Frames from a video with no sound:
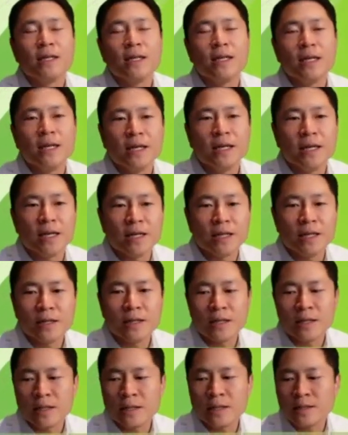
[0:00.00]
and
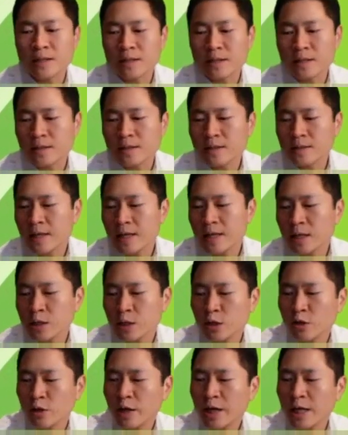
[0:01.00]
it takes
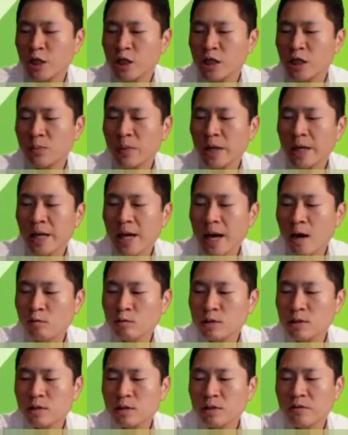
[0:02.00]
your HDMI
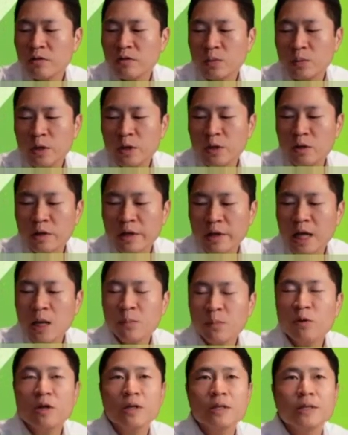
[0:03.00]
out from your
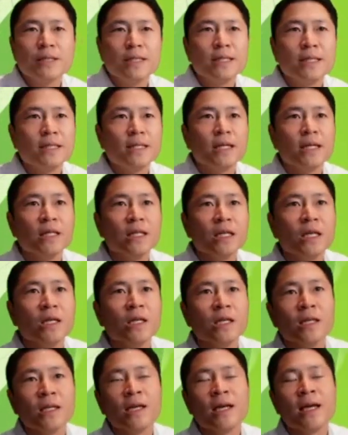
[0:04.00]
camera, and
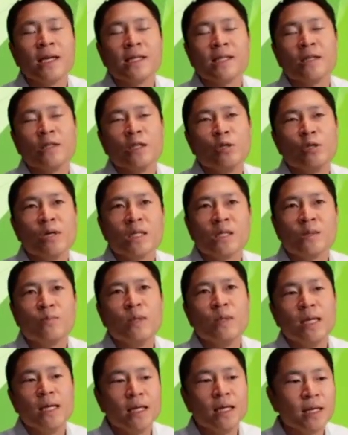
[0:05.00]
then has a
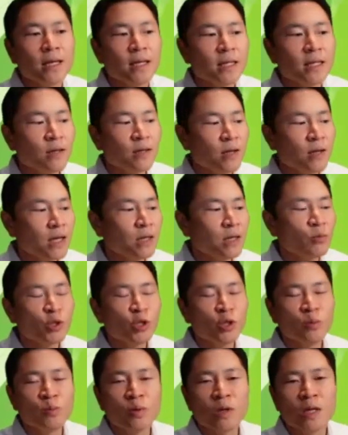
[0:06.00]
USB on the other end,
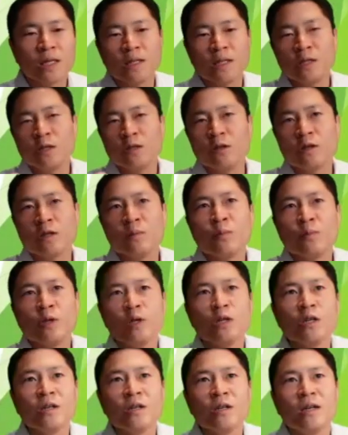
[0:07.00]
which you plug into your
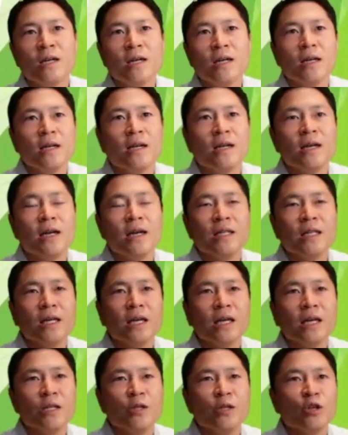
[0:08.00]
computer, and
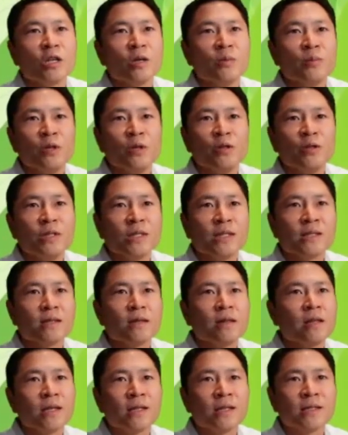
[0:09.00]
then your computer
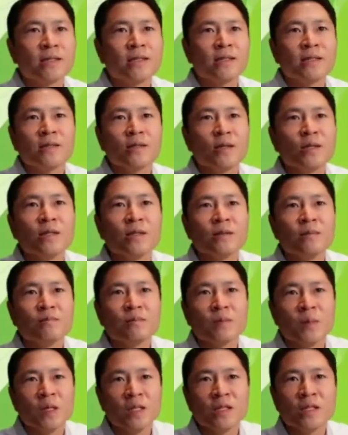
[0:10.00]
just thinks
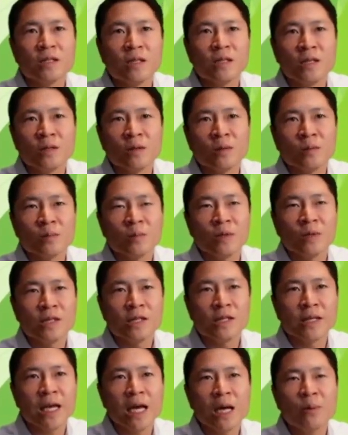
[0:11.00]
it's
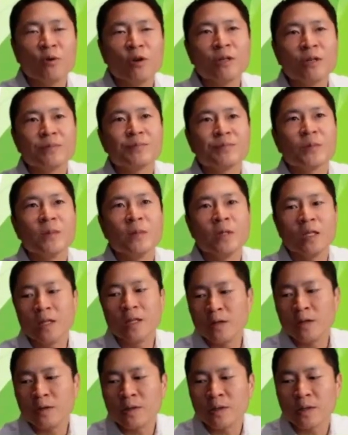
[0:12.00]
a camera.
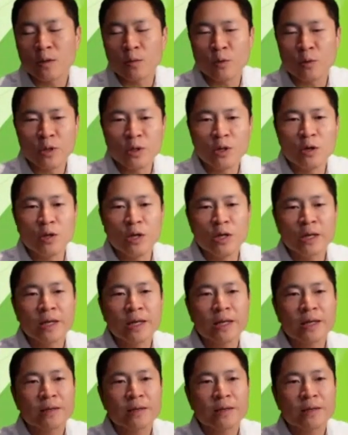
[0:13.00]
When you go to